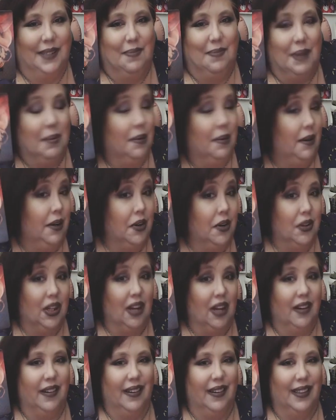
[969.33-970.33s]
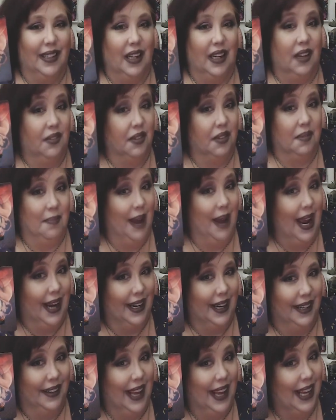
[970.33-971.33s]
People are no longer in love with
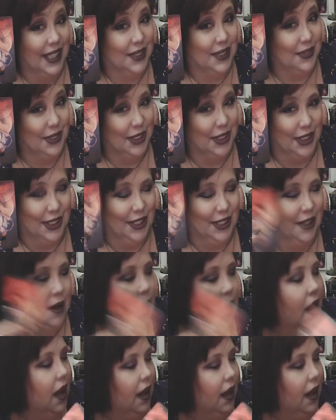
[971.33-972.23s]
MAGA, that's for sure.